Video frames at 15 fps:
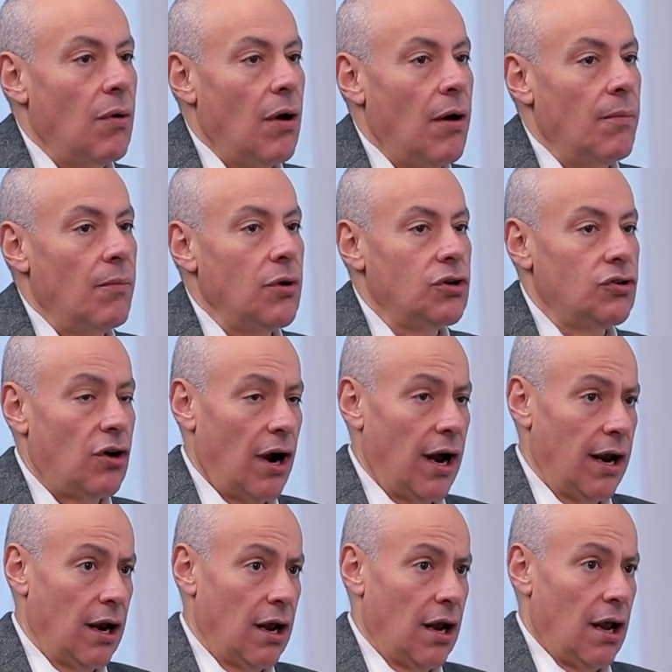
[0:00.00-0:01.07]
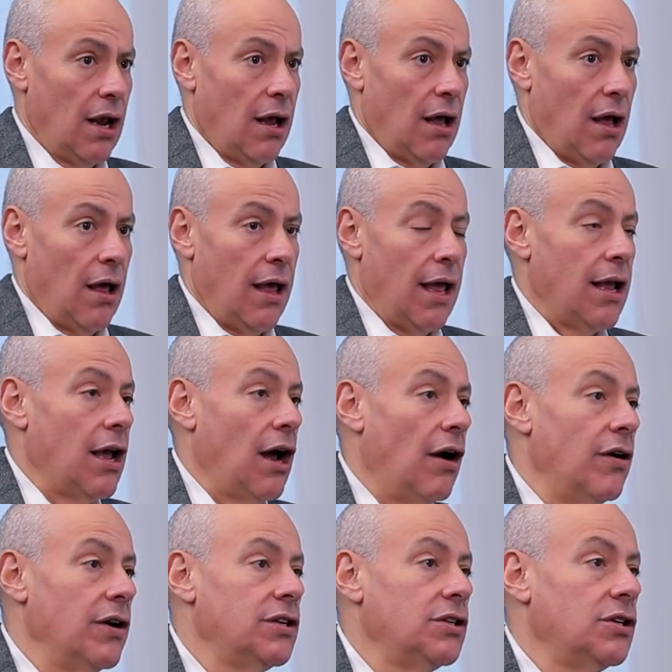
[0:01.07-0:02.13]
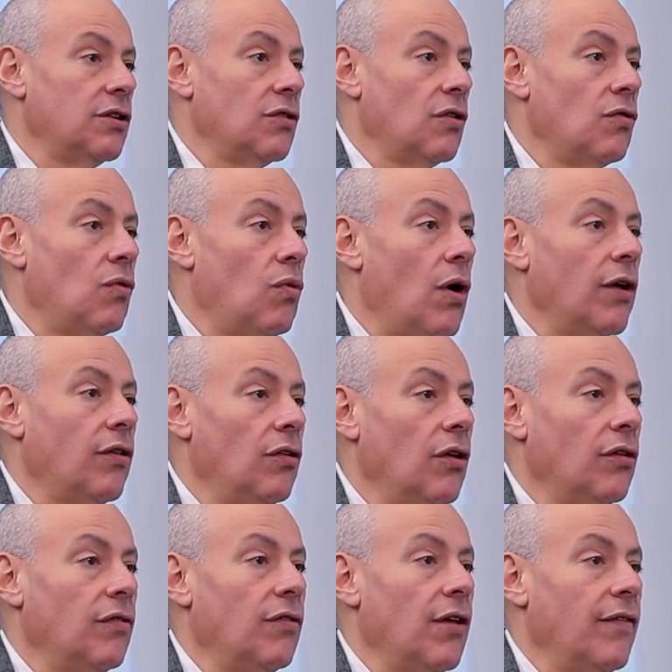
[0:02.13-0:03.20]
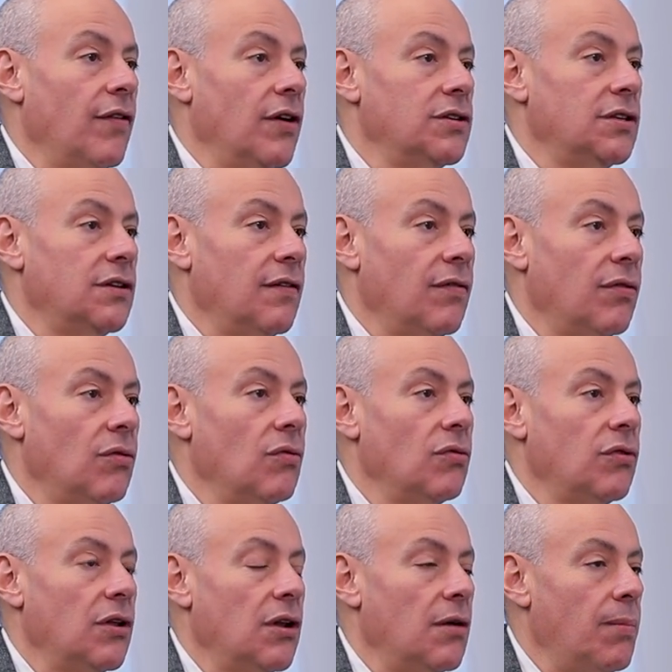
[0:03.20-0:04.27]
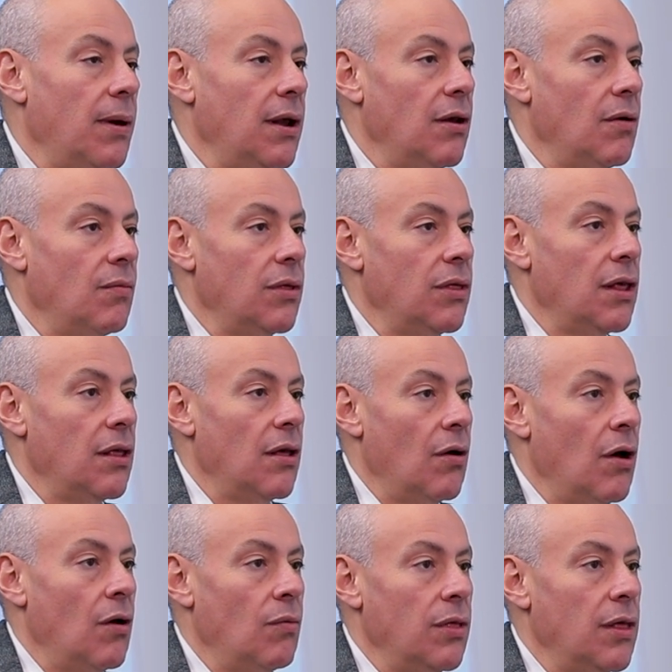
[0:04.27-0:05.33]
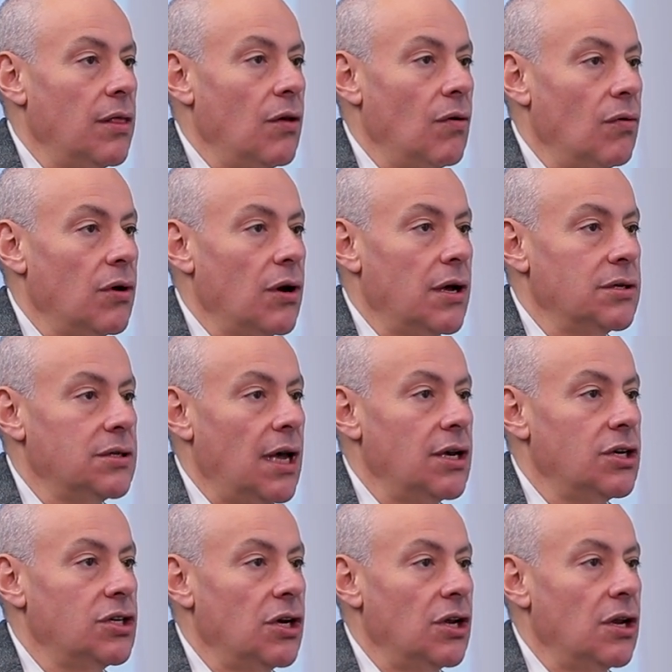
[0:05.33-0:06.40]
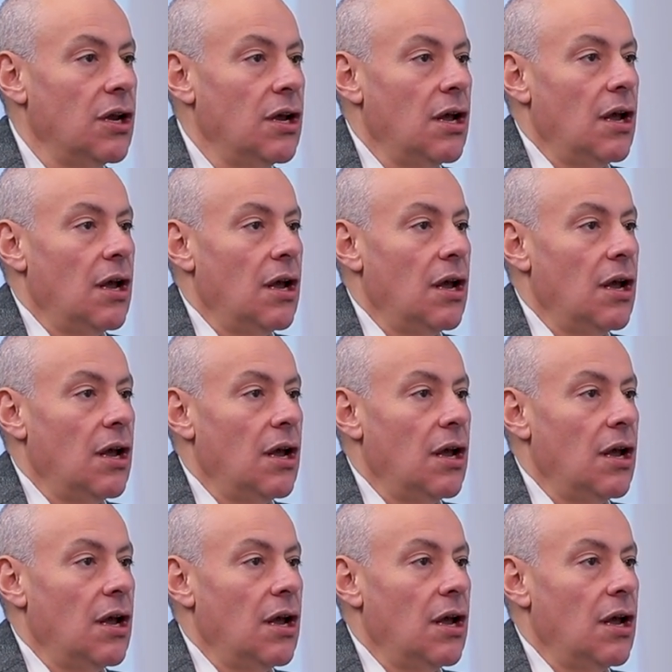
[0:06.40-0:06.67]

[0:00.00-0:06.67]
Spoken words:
We try and encourage quite a lot of diversity of thought and opinion within the organisation,